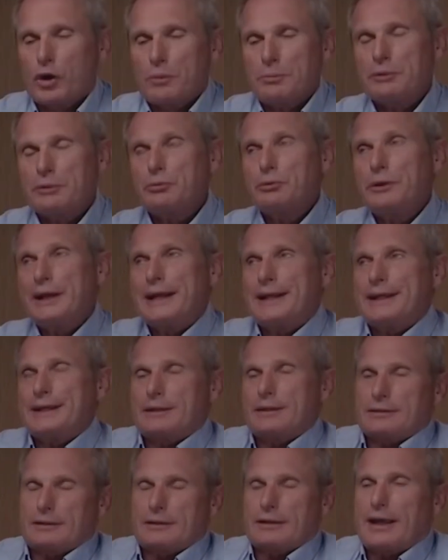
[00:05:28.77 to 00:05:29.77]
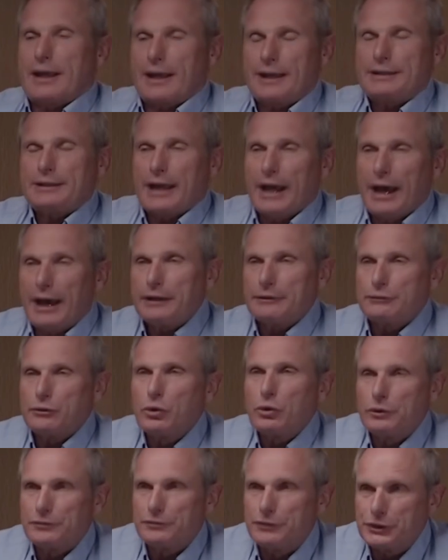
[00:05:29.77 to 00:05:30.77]
But really, at the heart of
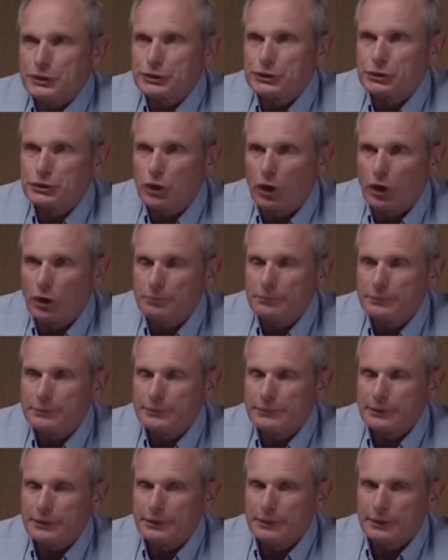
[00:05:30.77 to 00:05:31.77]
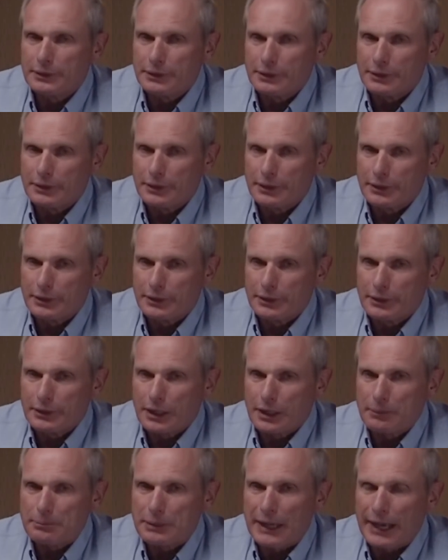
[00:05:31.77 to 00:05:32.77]
all of this, Tom,
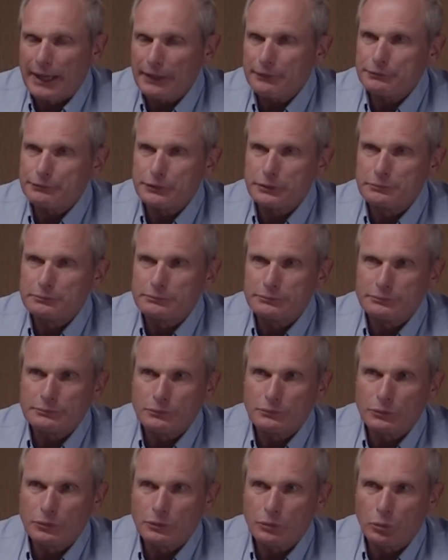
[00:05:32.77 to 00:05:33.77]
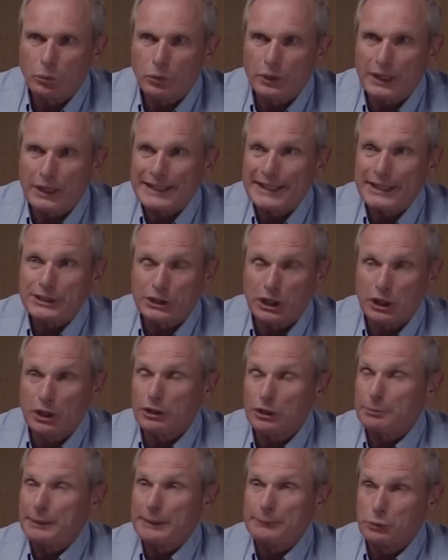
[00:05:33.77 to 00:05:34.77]
apart from what I guess a
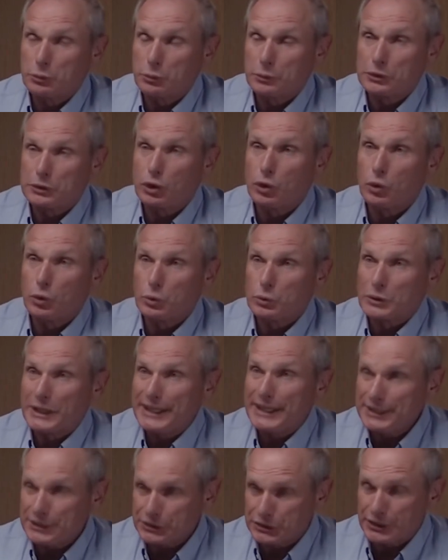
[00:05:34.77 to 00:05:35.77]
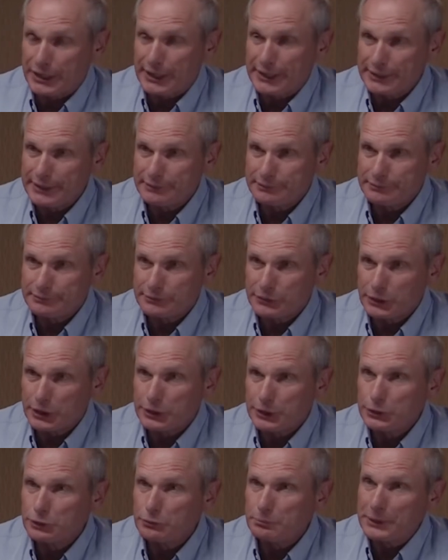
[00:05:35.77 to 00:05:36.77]
lot of people would call hearsay, you
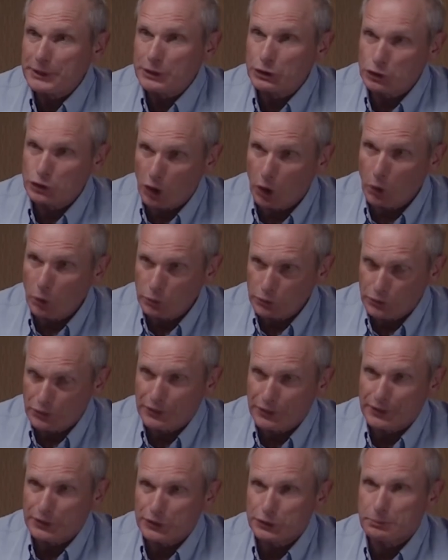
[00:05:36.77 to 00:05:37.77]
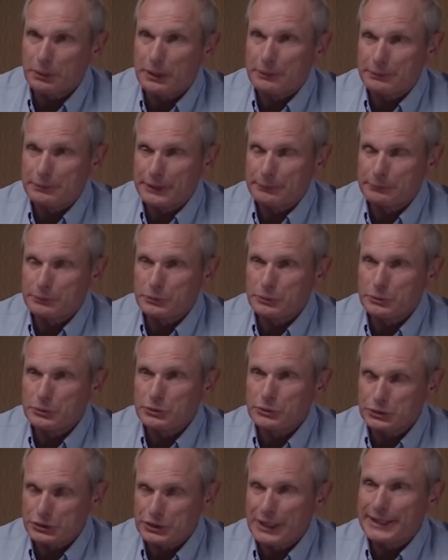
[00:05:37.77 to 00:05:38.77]
know, you've been told things by people
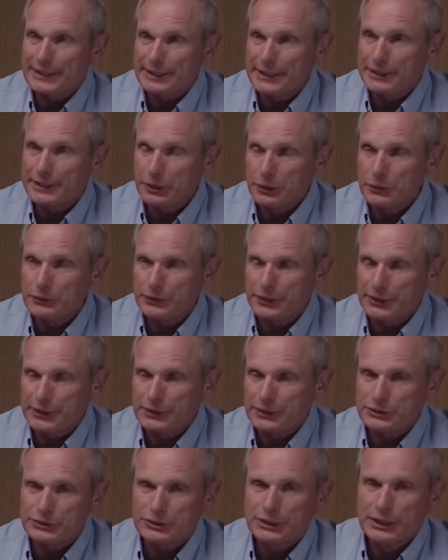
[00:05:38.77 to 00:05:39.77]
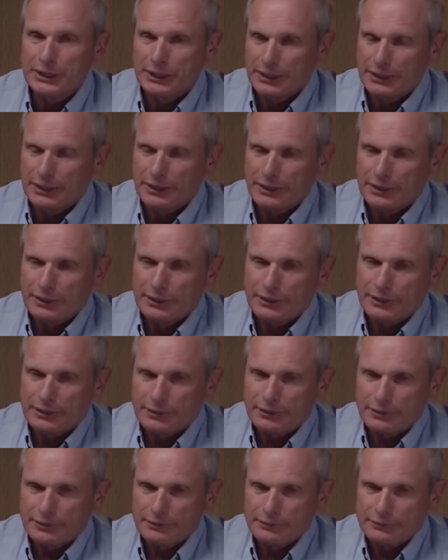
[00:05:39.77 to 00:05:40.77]
who say they know things.
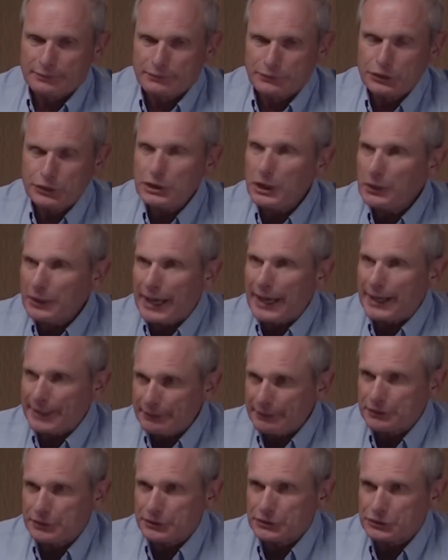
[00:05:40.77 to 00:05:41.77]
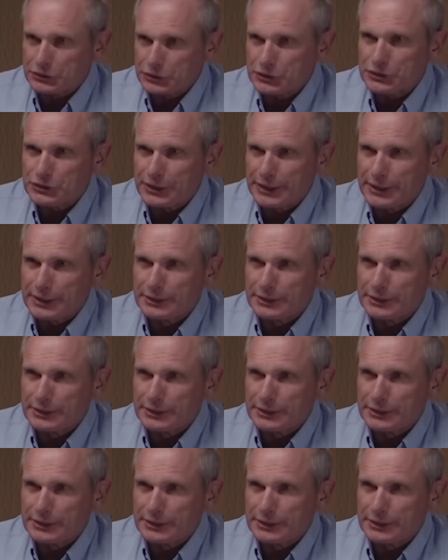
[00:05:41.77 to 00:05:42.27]
There's no hard evidence, is there?